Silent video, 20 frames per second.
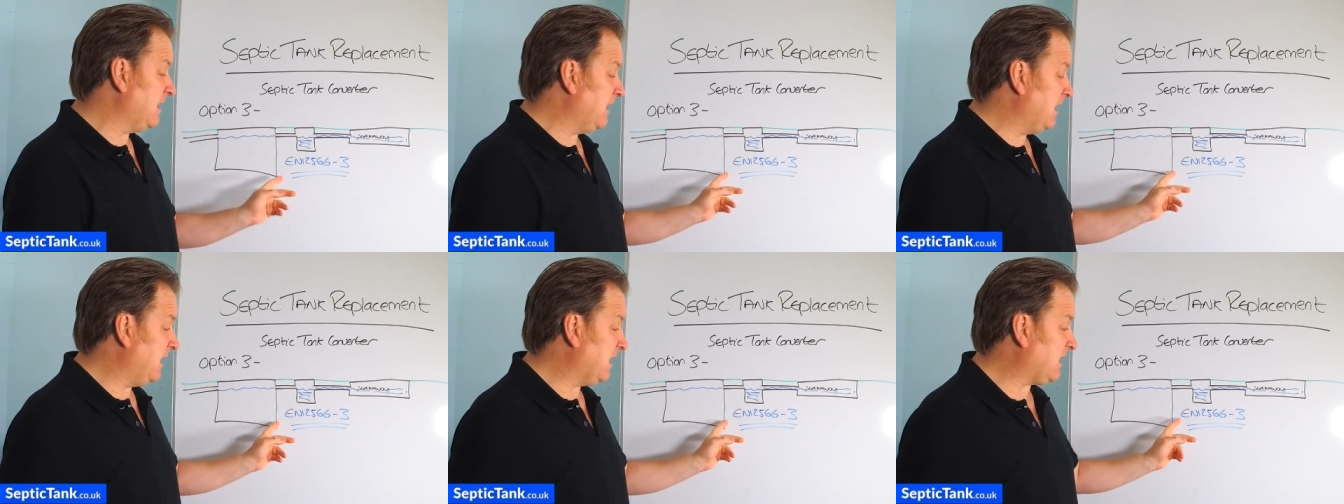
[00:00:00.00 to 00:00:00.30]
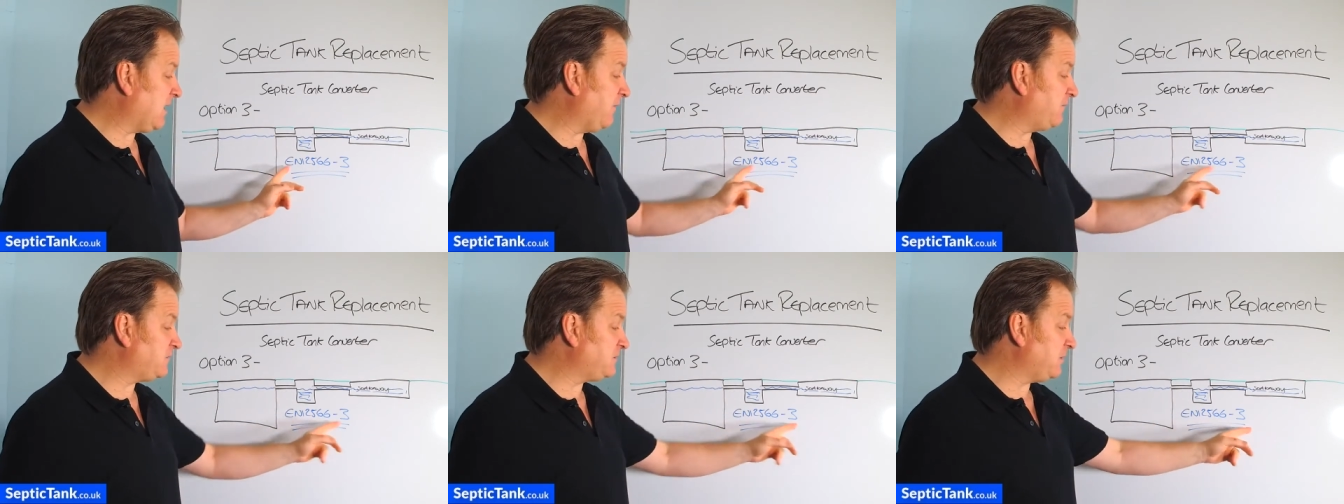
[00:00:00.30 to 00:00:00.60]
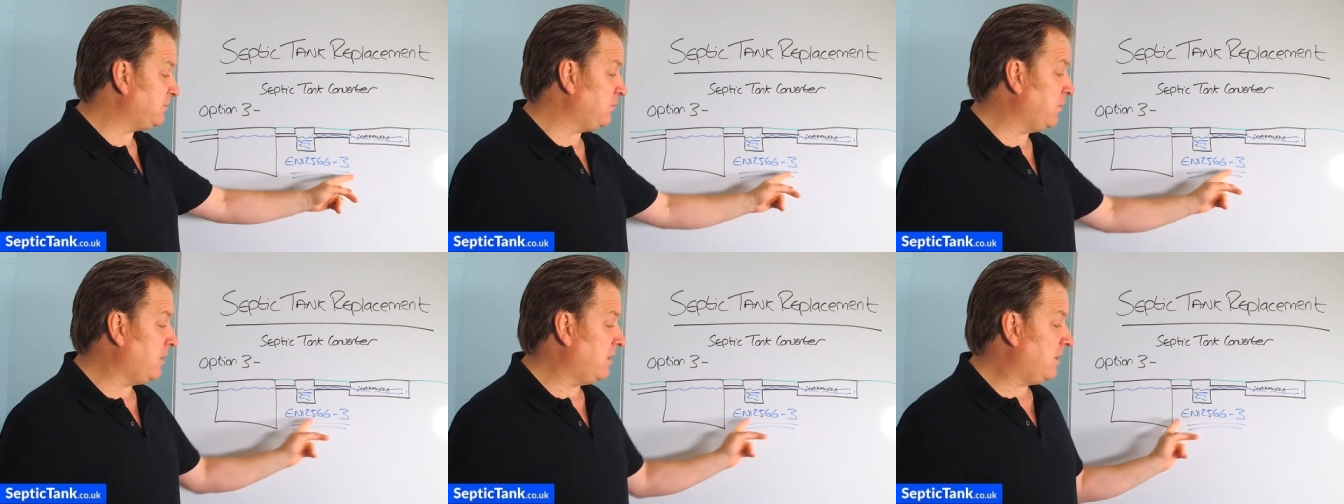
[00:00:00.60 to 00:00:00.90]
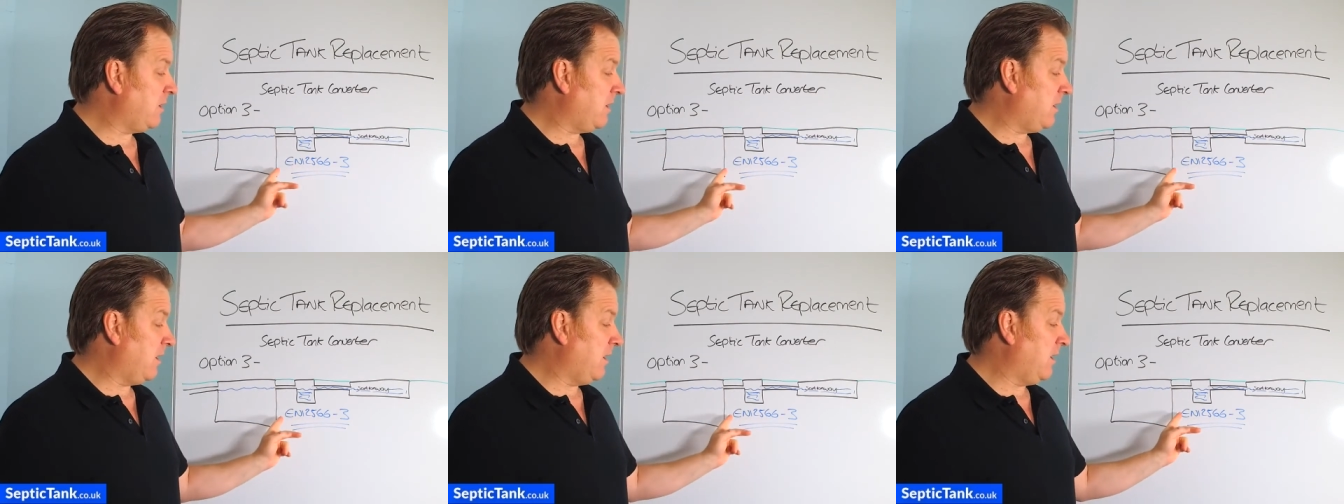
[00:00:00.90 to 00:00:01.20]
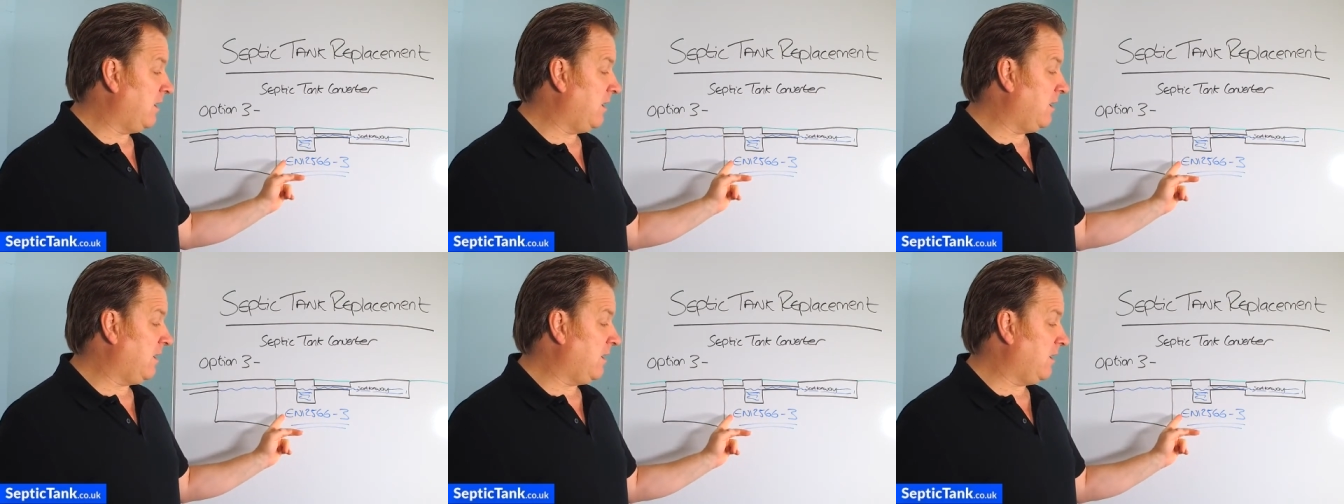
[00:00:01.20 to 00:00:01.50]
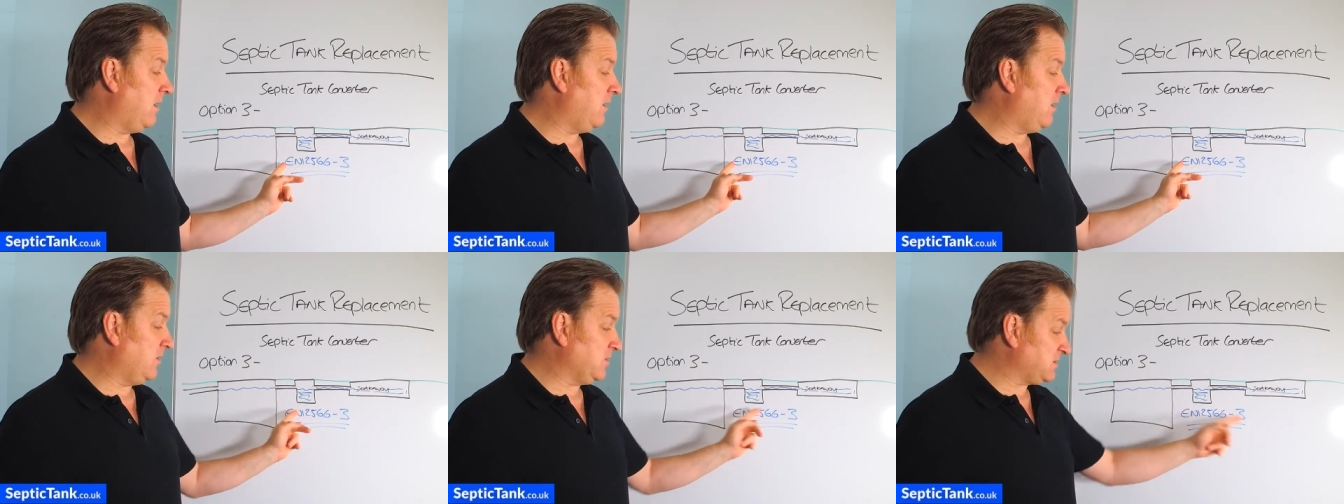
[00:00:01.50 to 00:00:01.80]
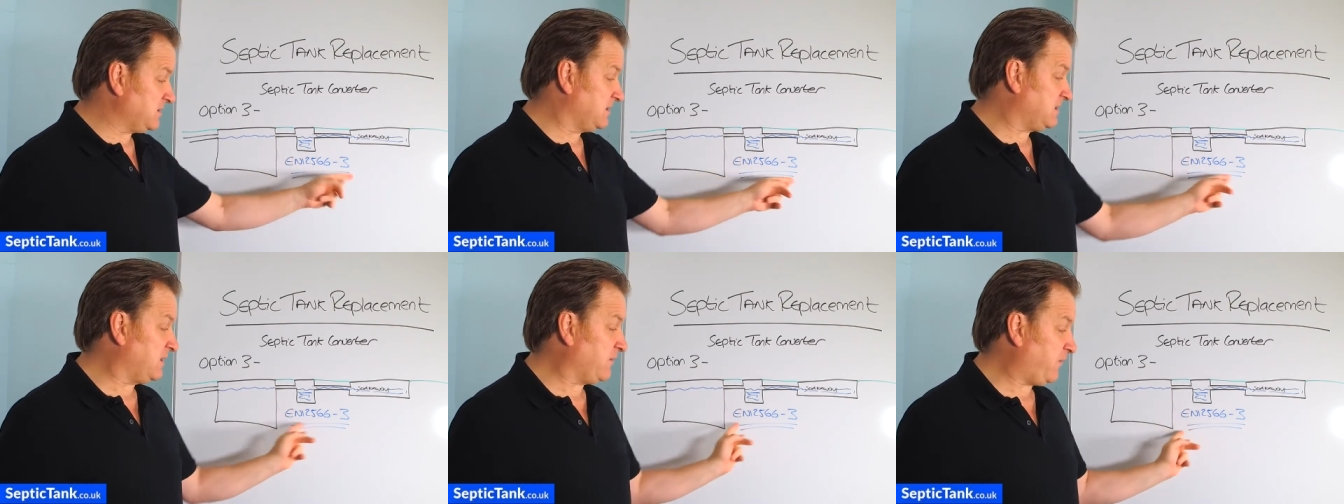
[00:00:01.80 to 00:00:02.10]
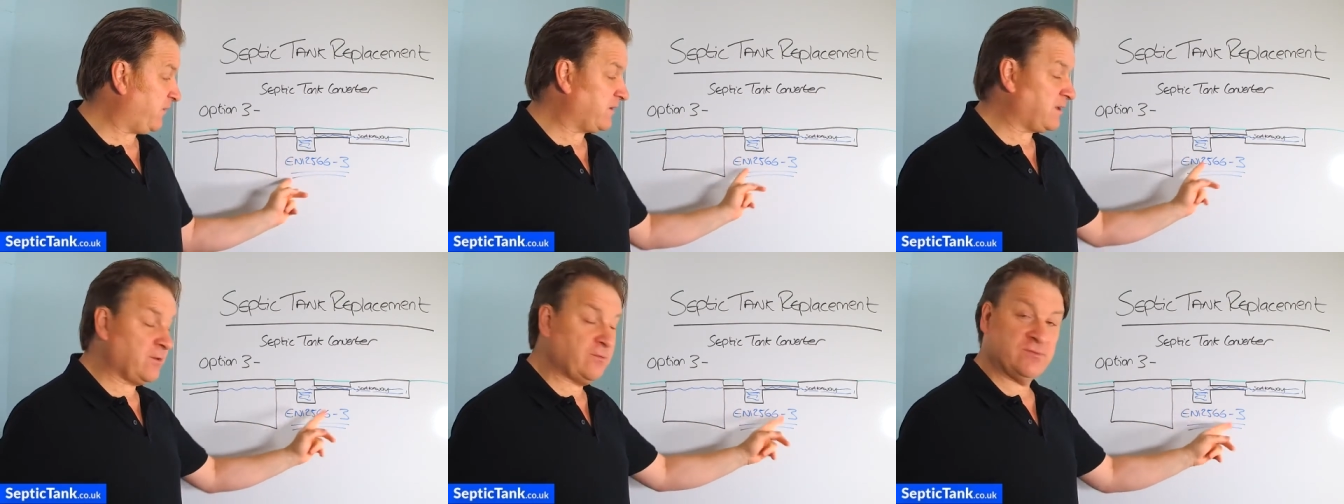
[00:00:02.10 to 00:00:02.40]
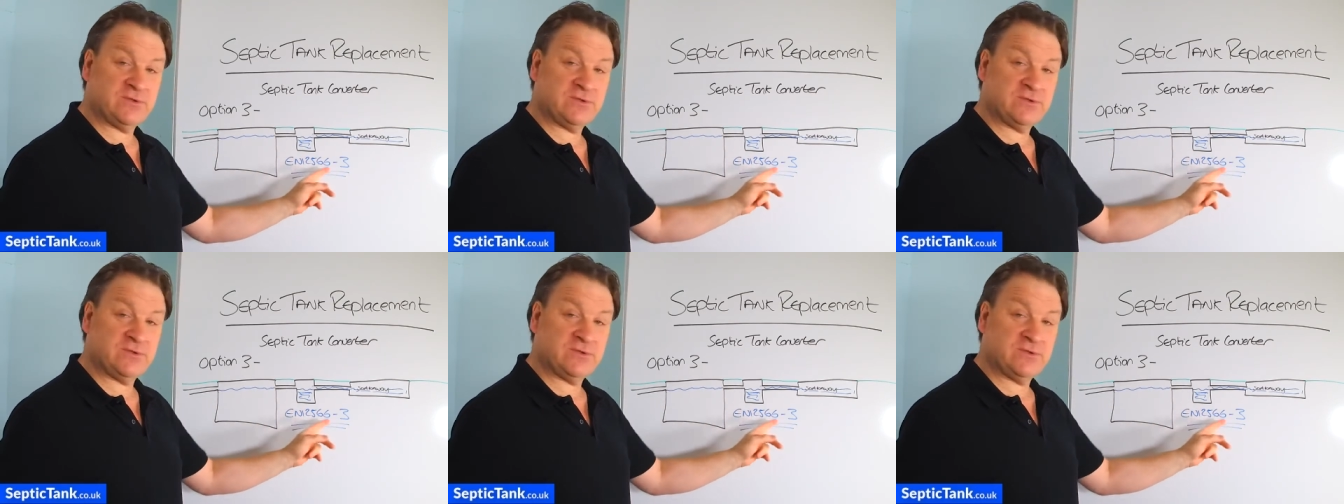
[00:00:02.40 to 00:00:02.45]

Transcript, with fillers: it gives you uh, a certificate,